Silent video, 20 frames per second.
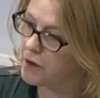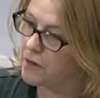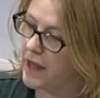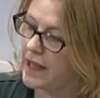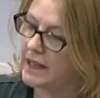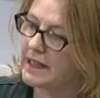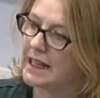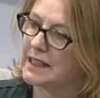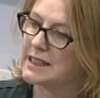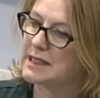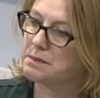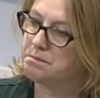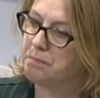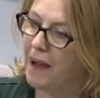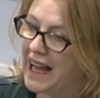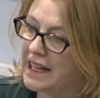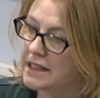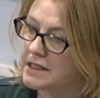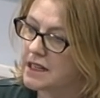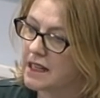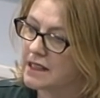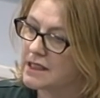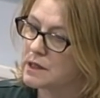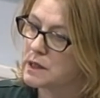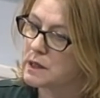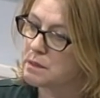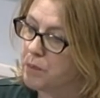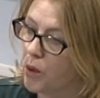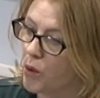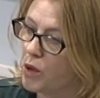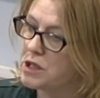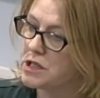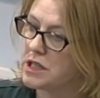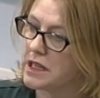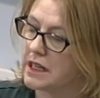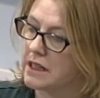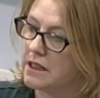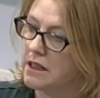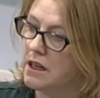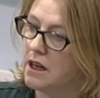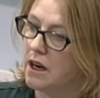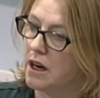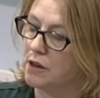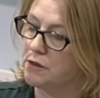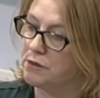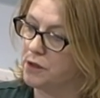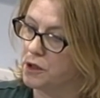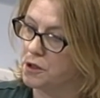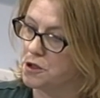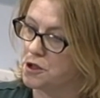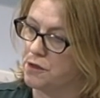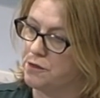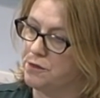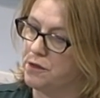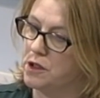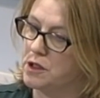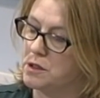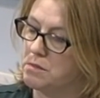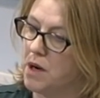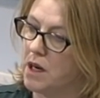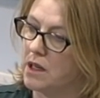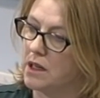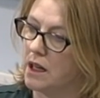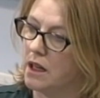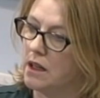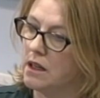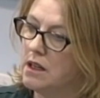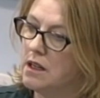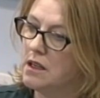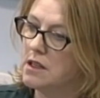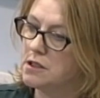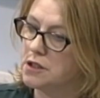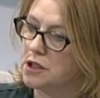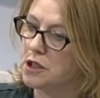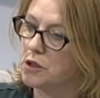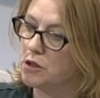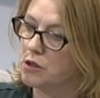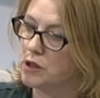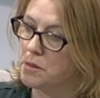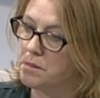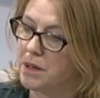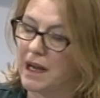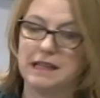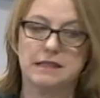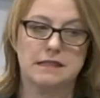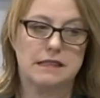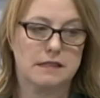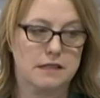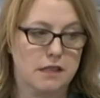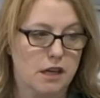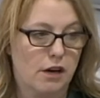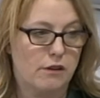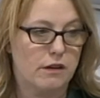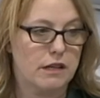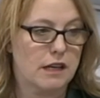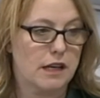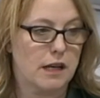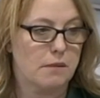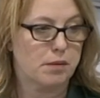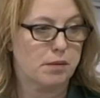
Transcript: than exporting our vulture fund model to Europe as is currently